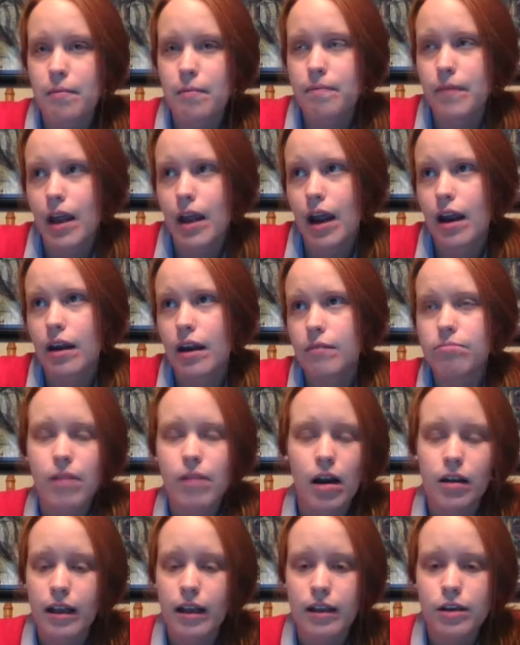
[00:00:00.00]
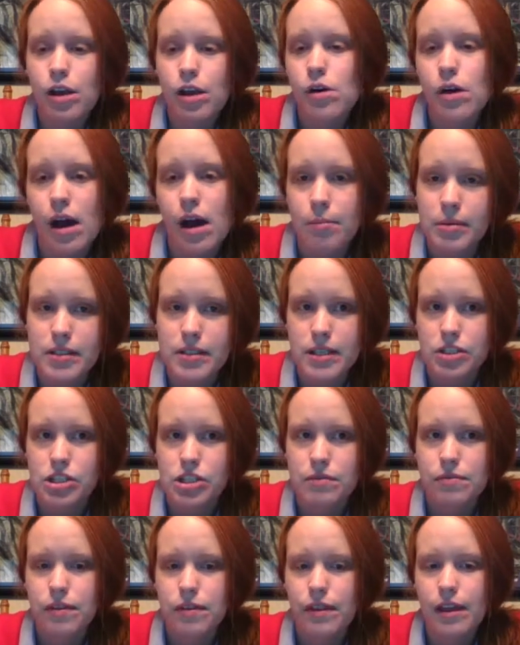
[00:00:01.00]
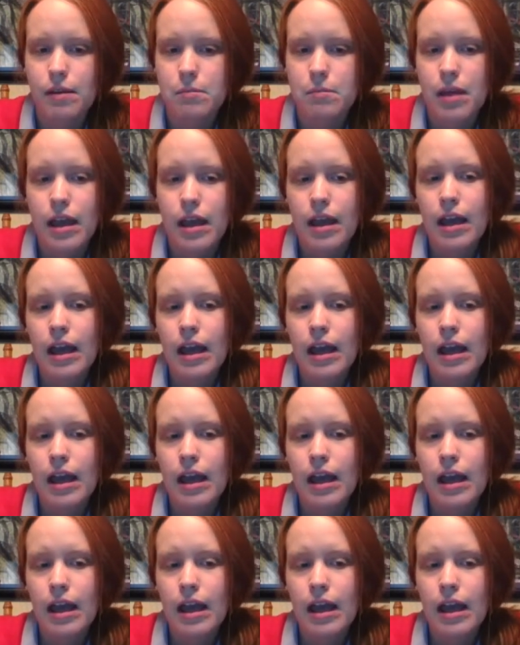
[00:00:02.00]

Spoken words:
There are like no competition for them.